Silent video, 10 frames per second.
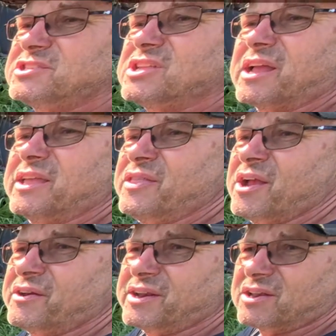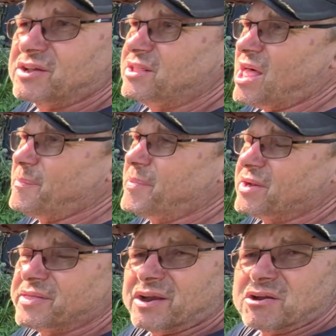stuck in there, and it'll look a lot
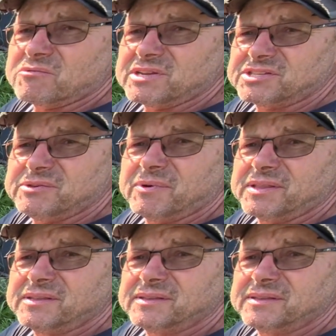better than our rusty one.